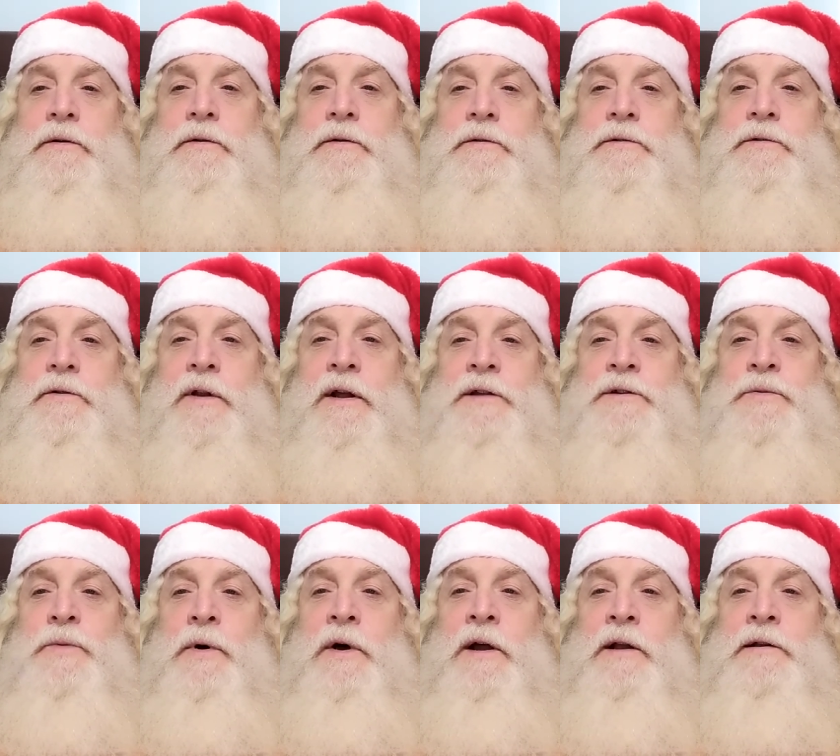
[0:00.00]
So
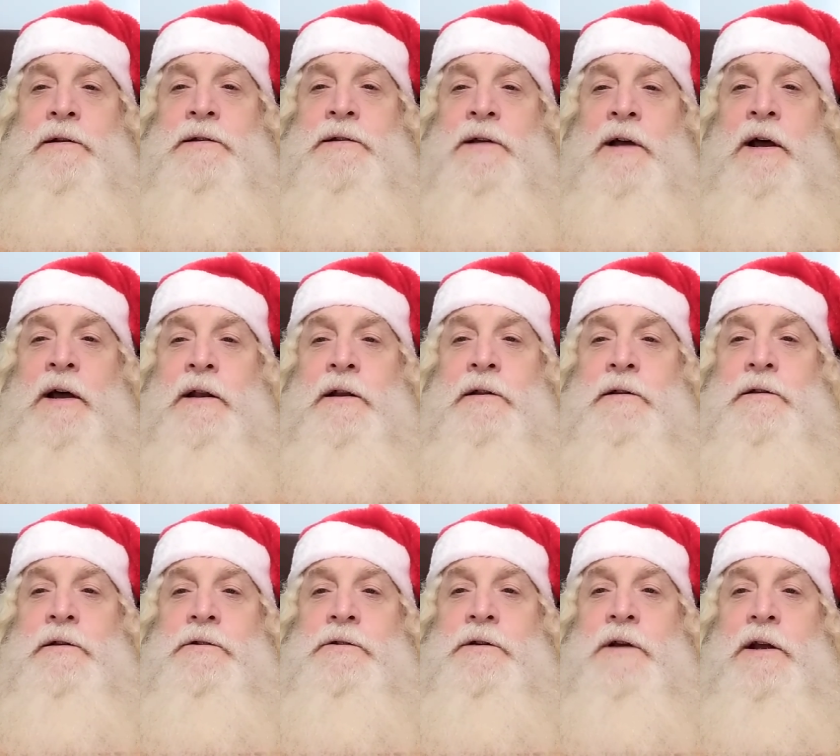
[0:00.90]
that's why I decided
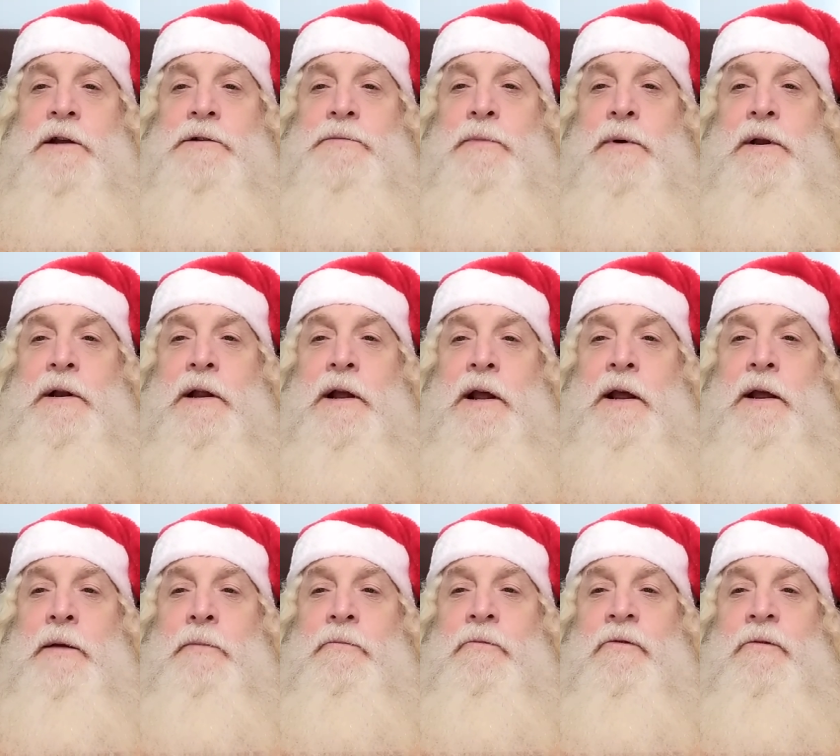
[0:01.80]
to change my
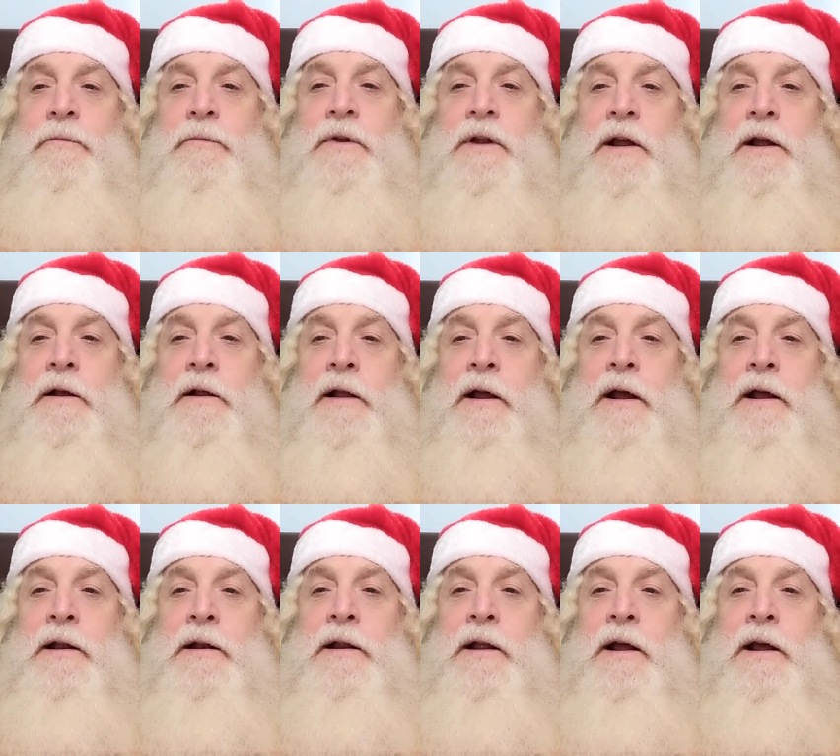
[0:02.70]
name from
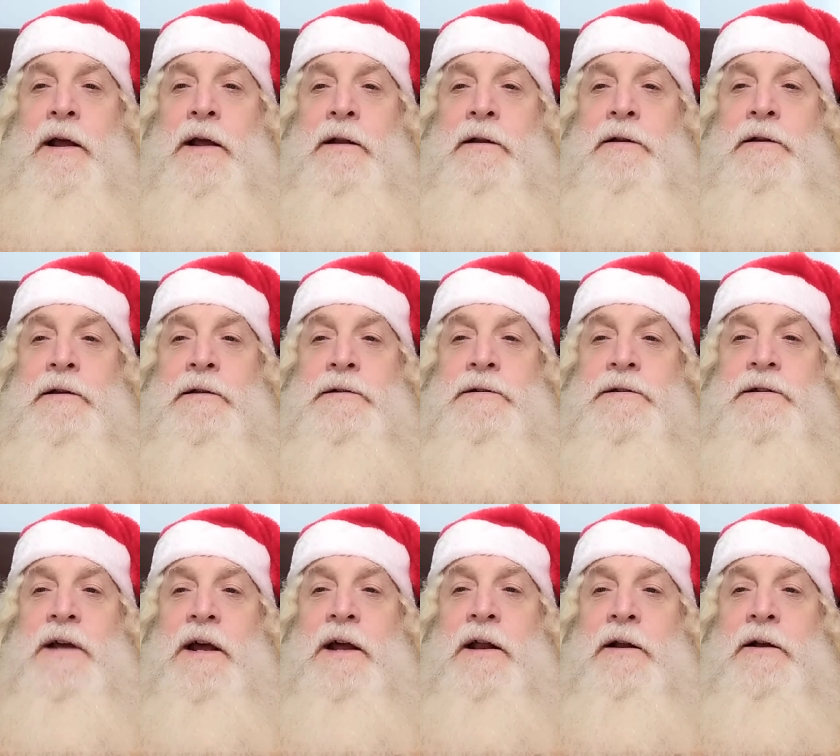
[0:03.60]
Dingalan Dan to the
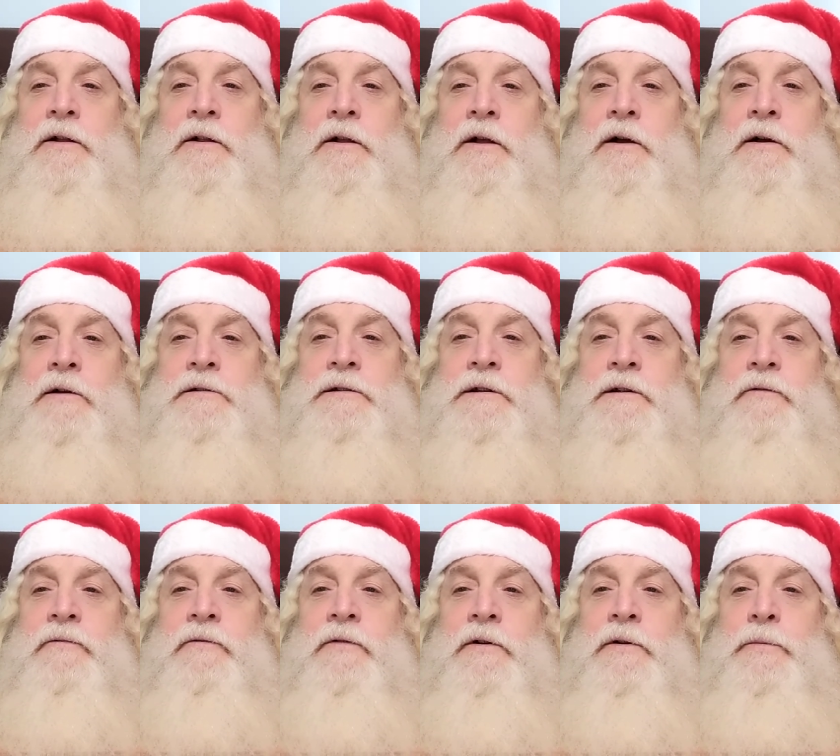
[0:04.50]
Santa Claus of the
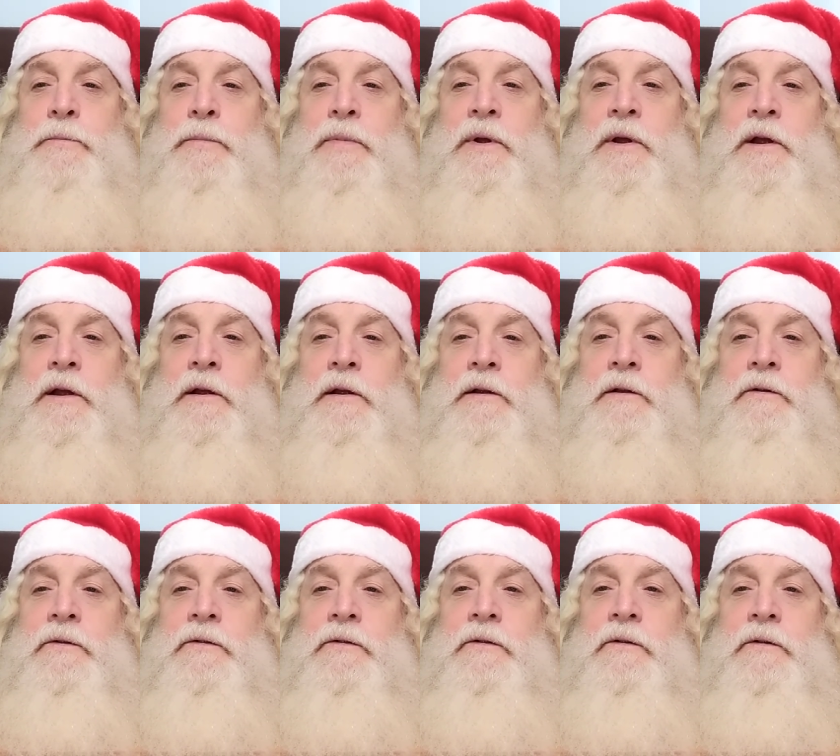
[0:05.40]

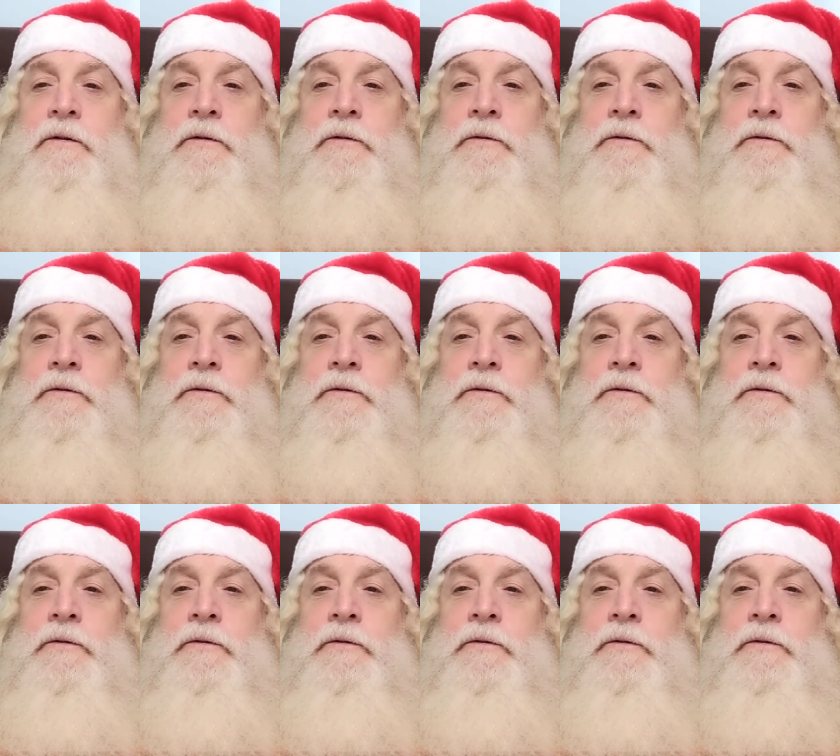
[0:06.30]
Philippines.